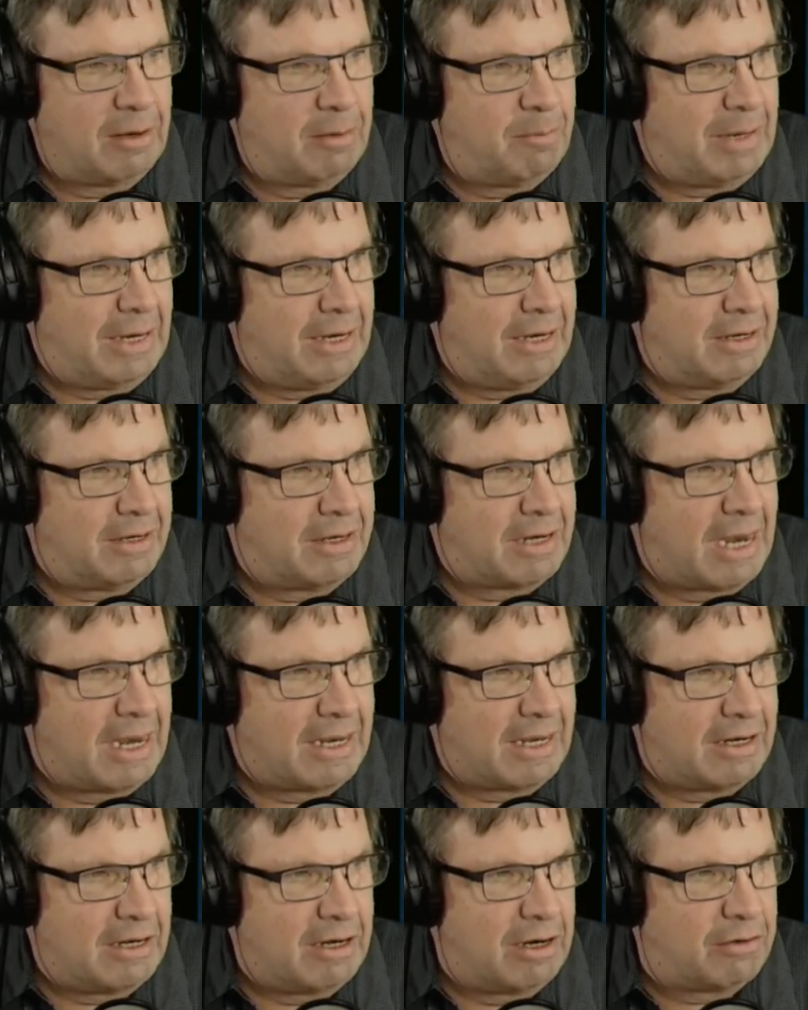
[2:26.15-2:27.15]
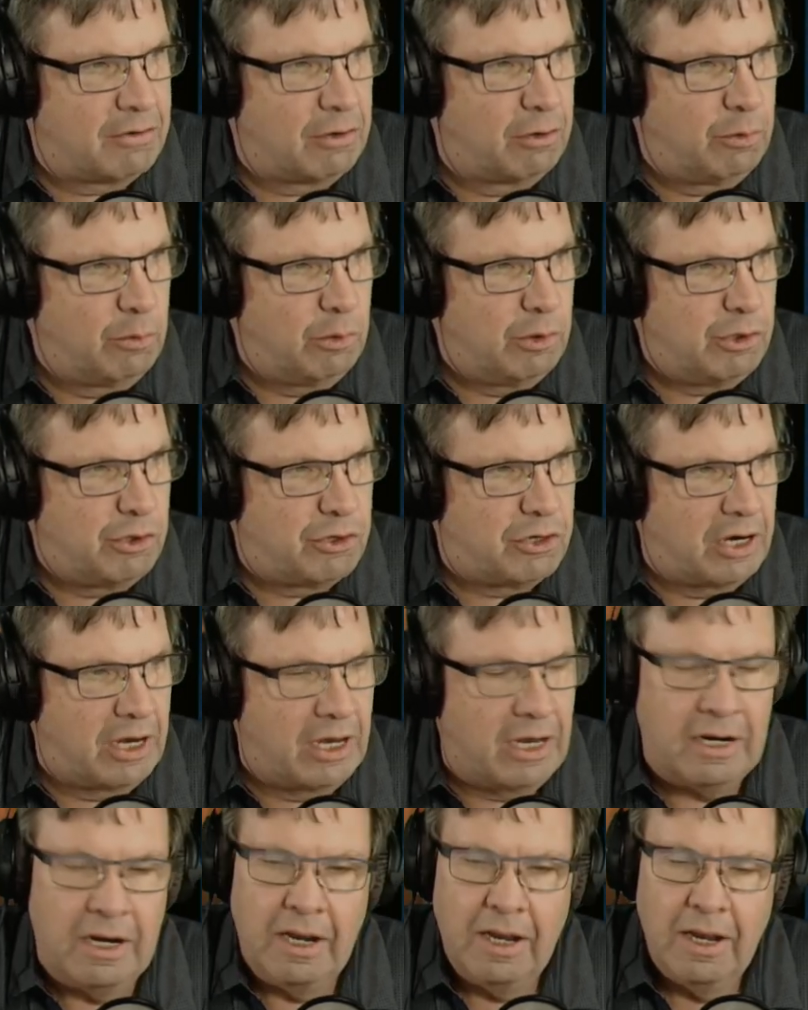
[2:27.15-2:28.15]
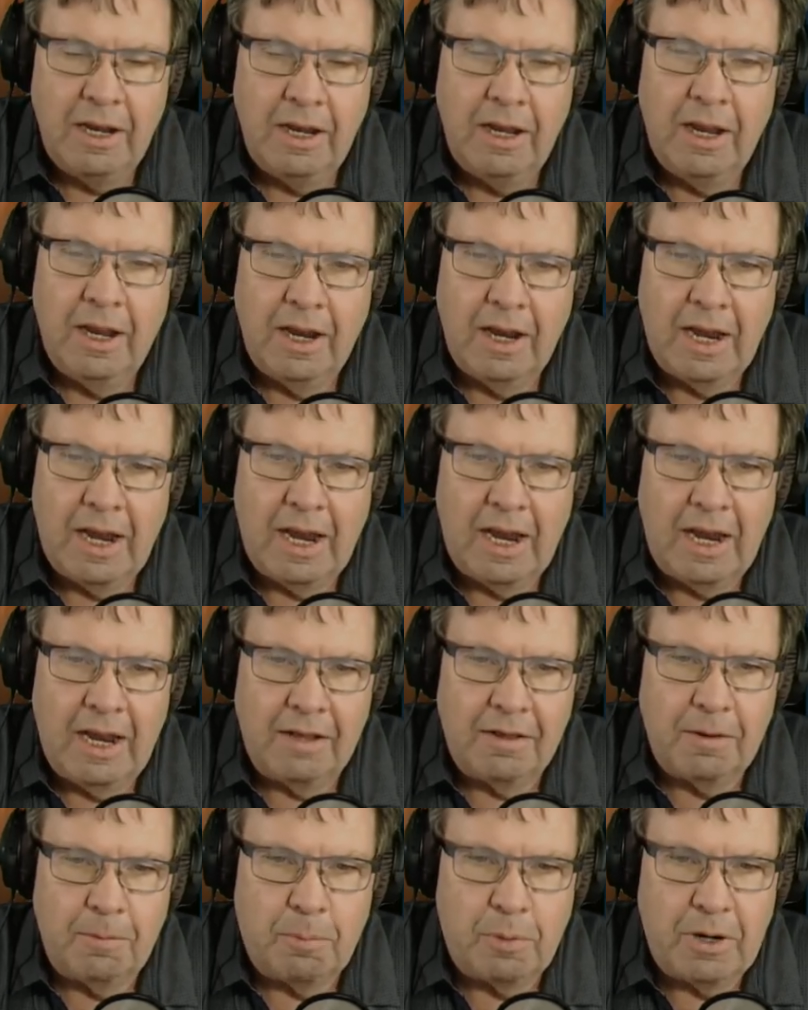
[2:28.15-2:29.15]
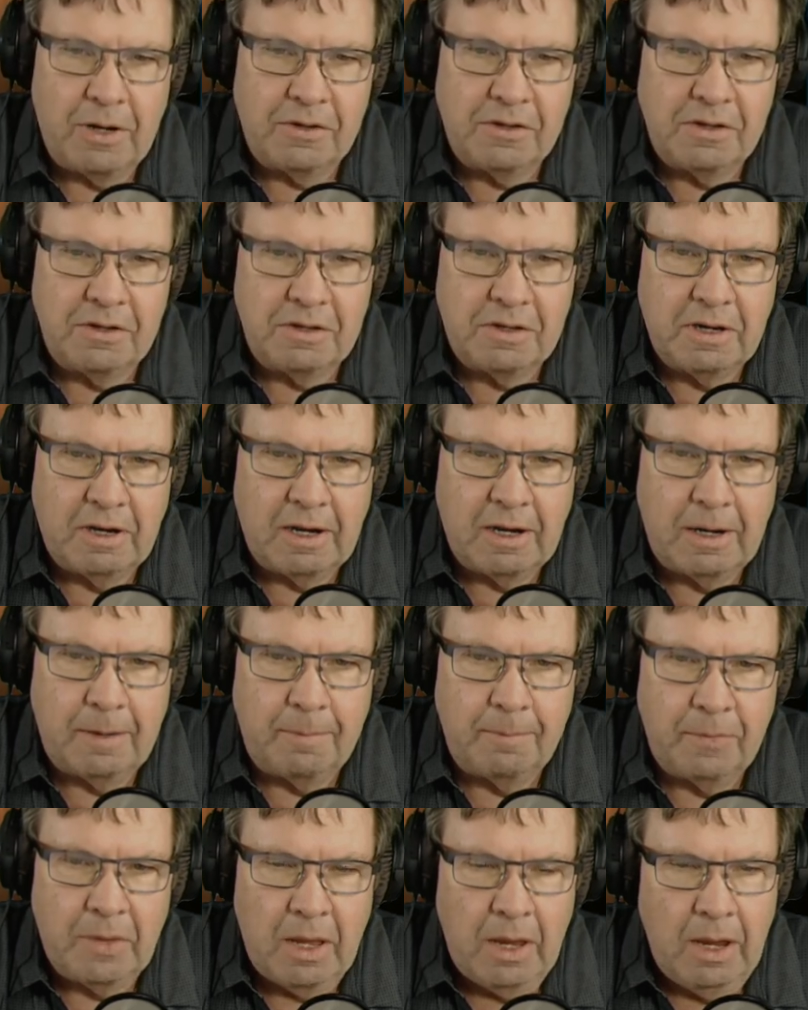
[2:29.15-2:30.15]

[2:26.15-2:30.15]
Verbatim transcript: being taken to the woodshed at the present time.